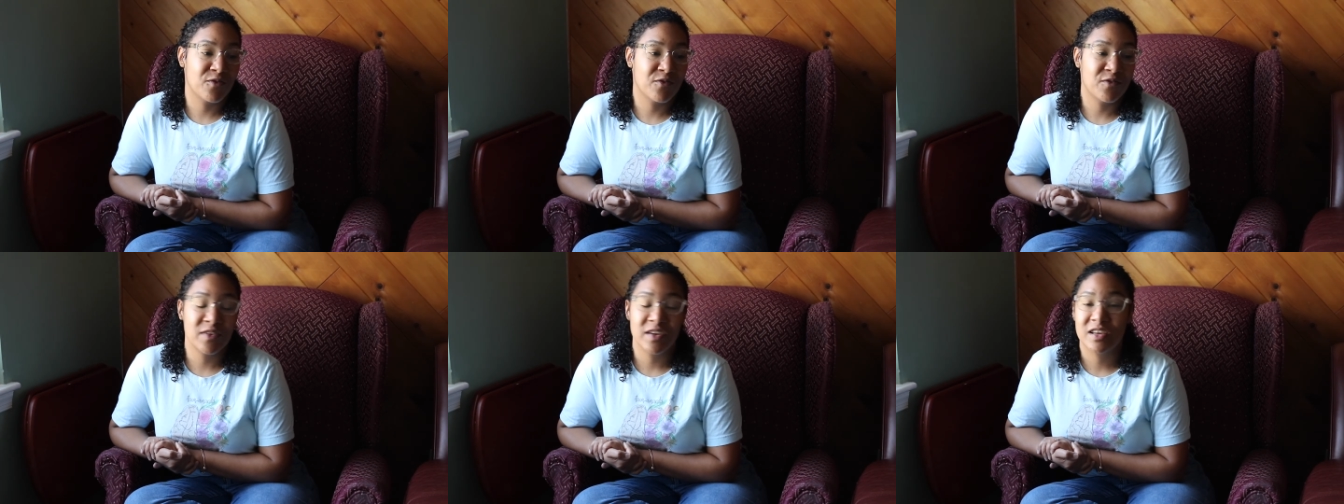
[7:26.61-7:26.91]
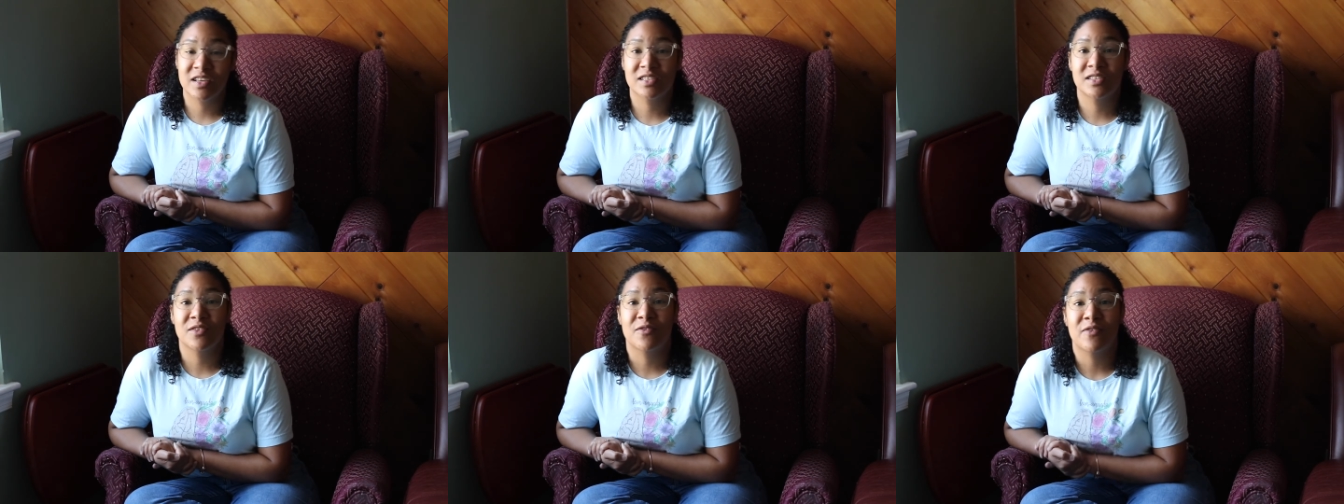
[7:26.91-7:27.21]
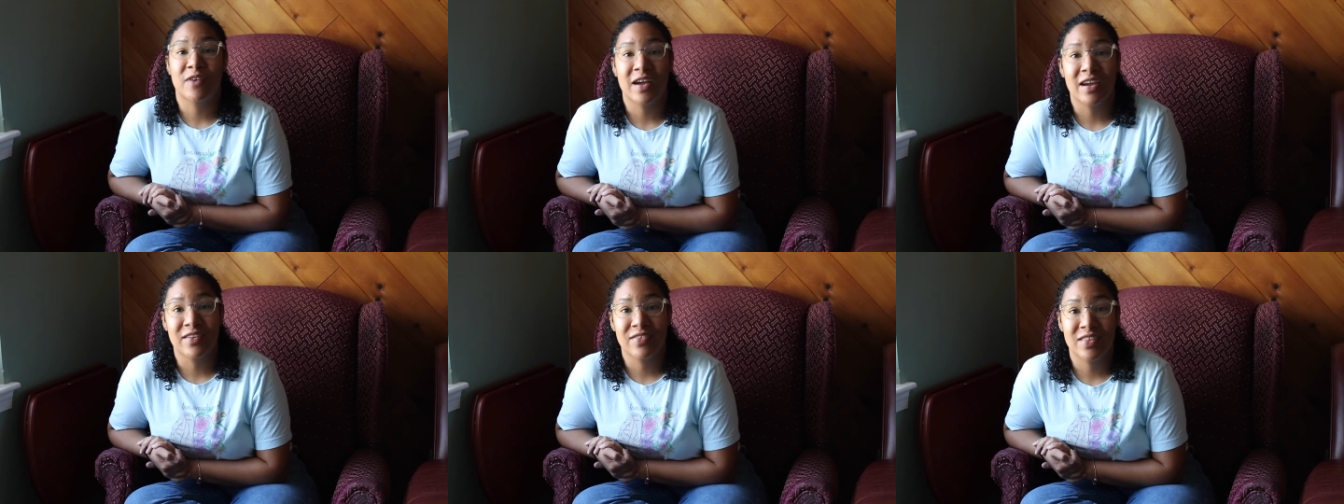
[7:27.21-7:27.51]
fix the
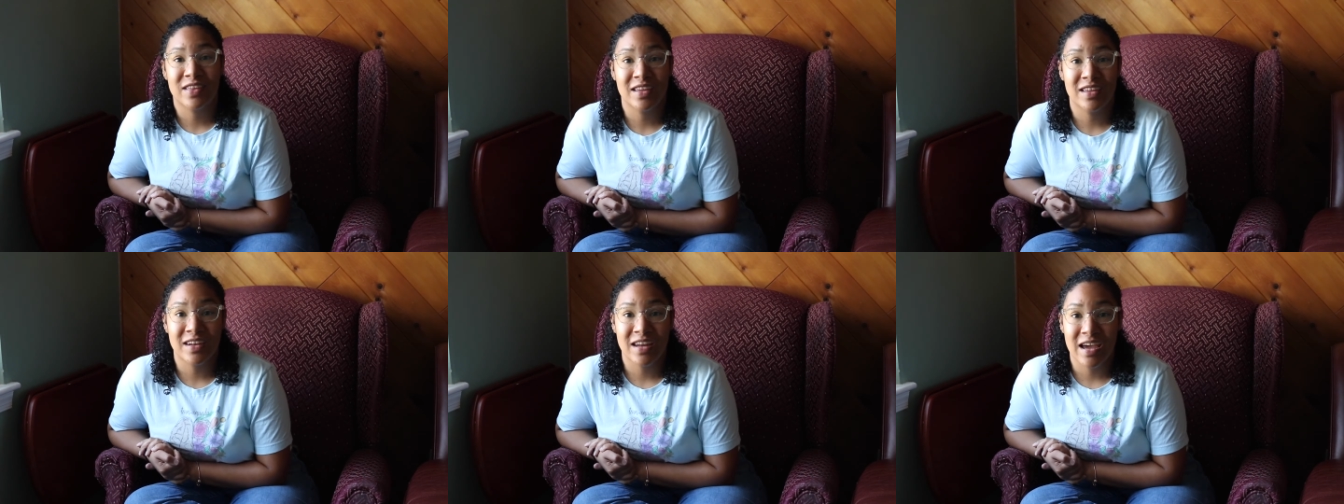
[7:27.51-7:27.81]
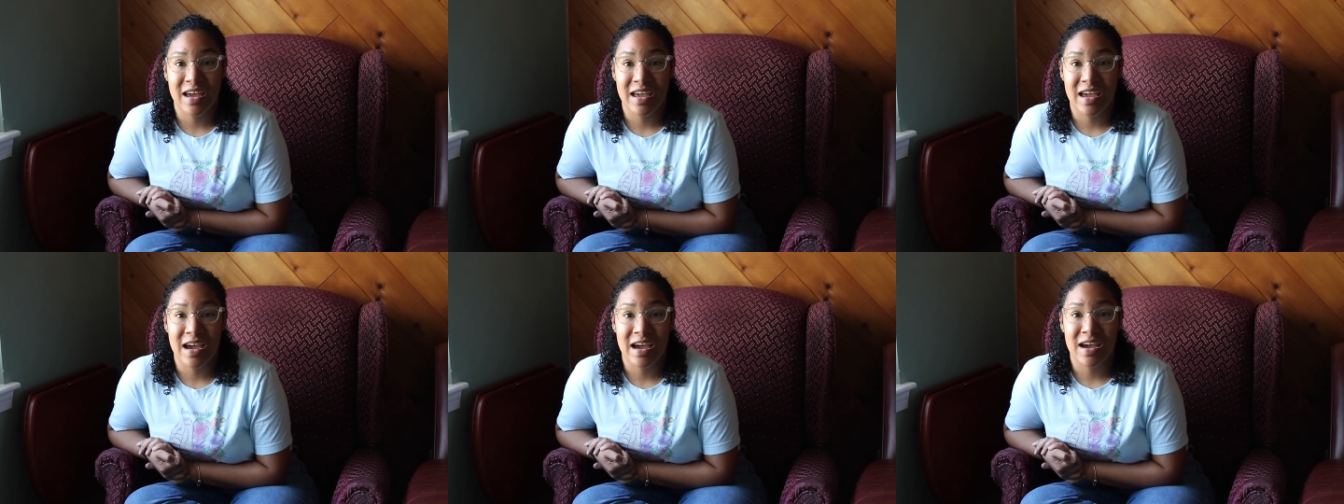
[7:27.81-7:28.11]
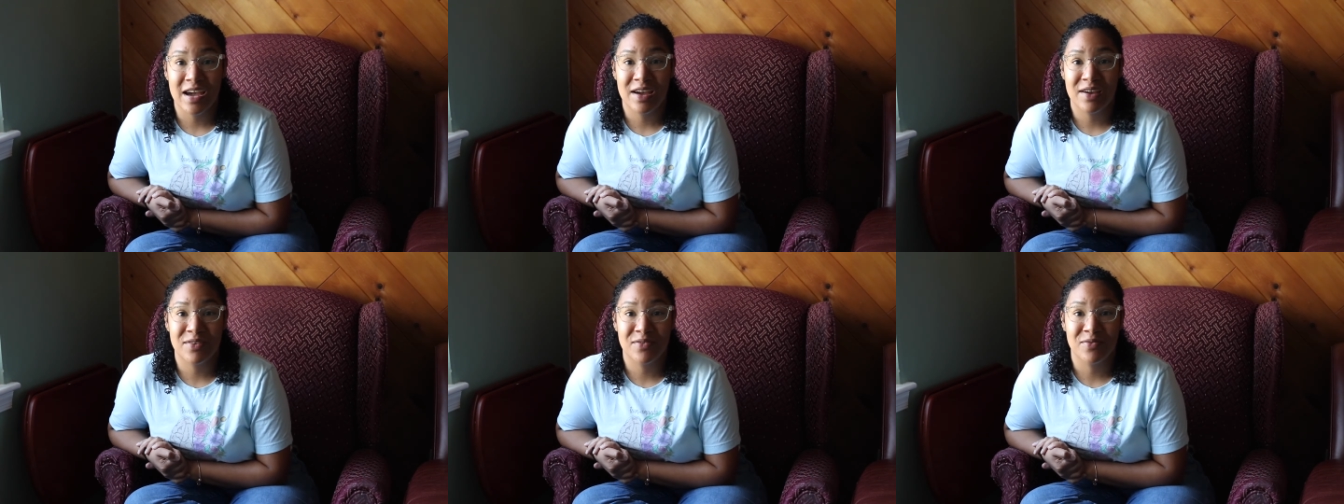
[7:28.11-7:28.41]
fact that I
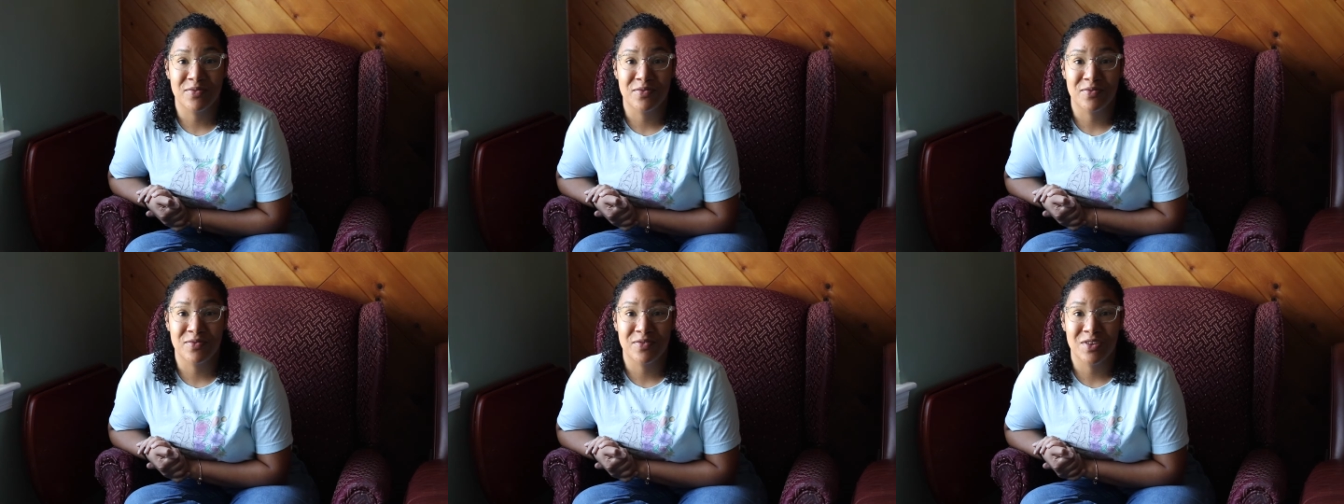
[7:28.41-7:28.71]
have,